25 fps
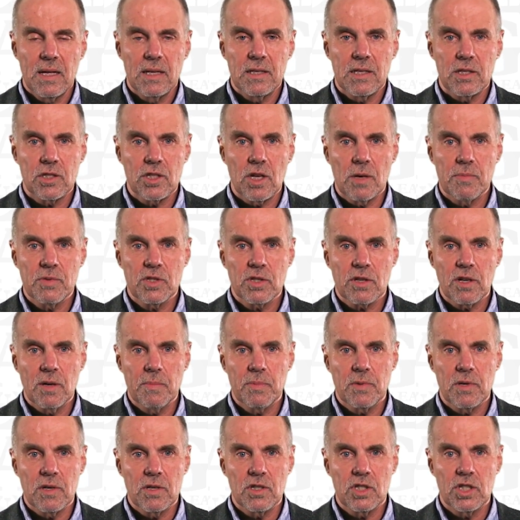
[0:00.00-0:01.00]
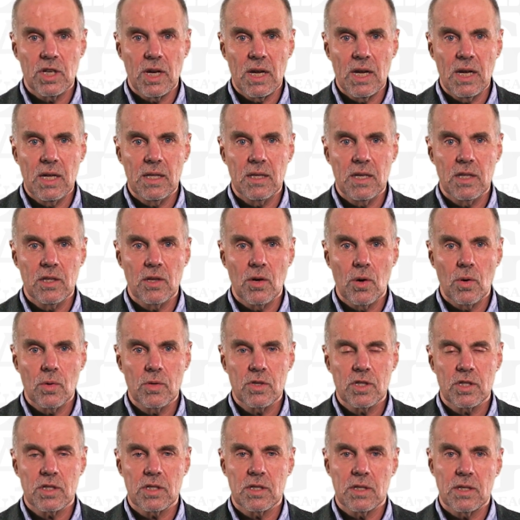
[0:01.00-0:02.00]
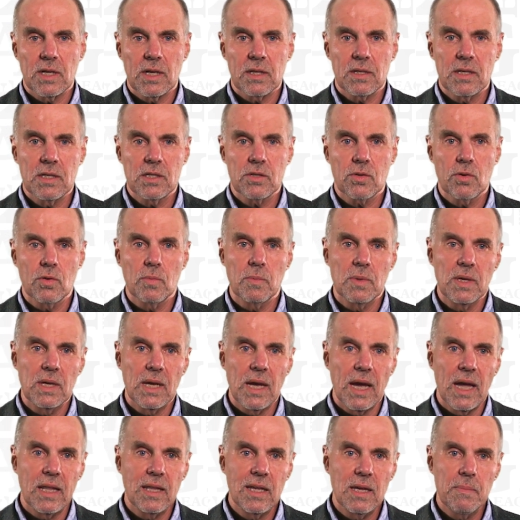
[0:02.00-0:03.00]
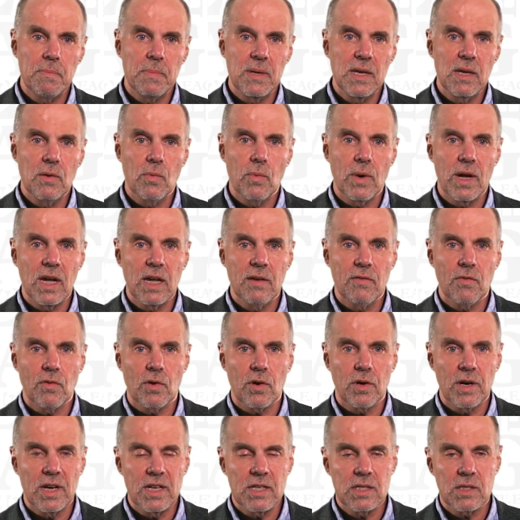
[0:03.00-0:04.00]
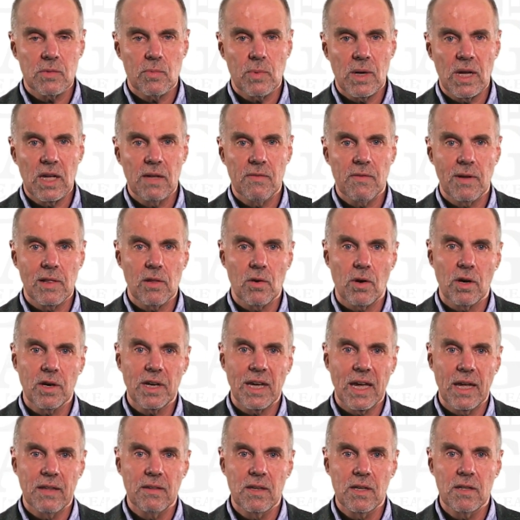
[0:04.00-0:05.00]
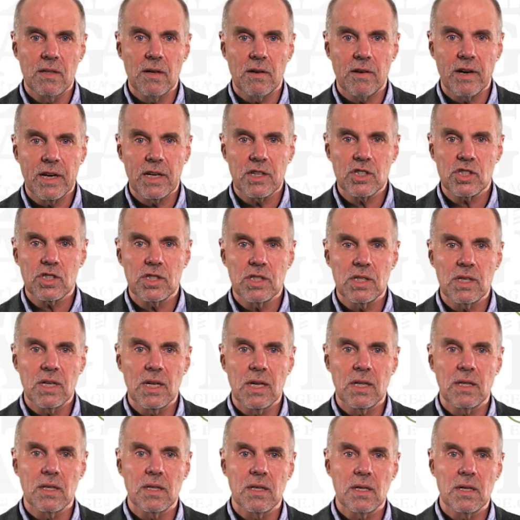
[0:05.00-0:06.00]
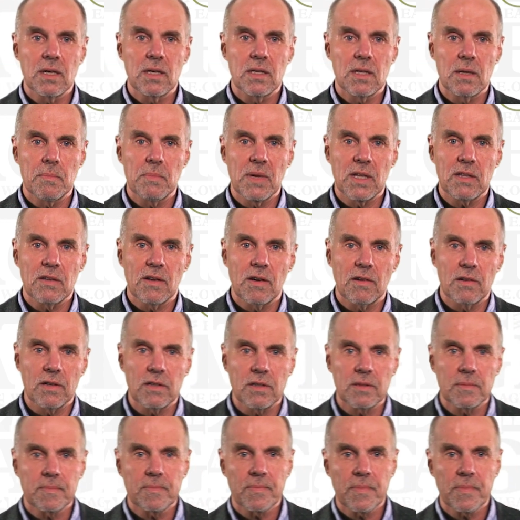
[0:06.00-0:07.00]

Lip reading: The subscript J denotes that this could be any P wave or S wave along any direction in the material.